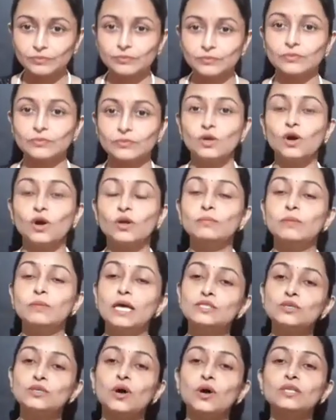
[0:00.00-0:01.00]
God bless
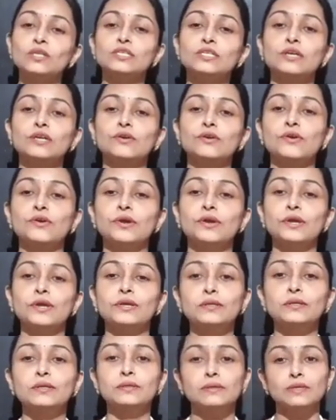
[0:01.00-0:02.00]
you all
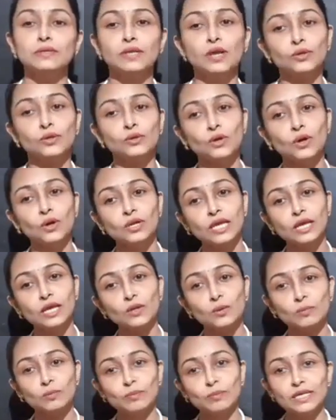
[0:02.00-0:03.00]
children. Now you all can
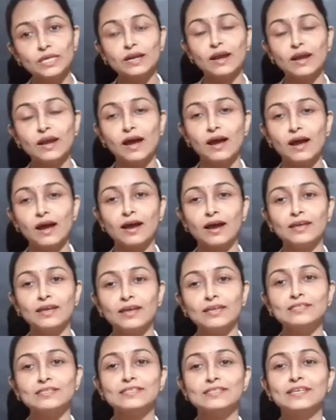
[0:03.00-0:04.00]
open your
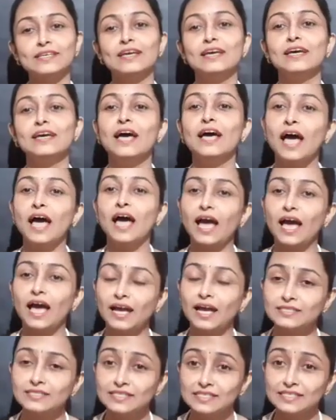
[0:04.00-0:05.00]
eyes
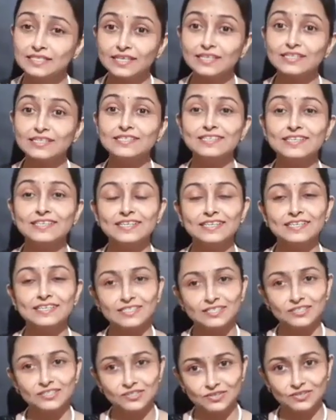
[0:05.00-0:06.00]
and sit
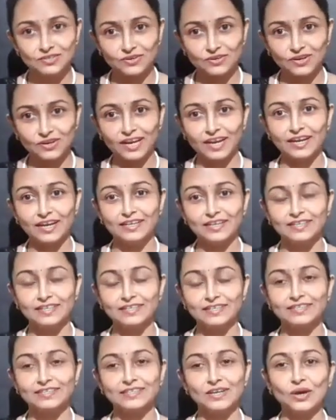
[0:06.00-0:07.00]
straight.
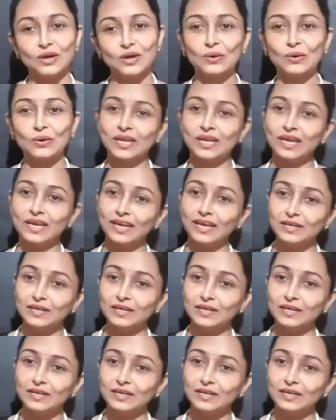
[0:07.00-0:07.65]
Okay?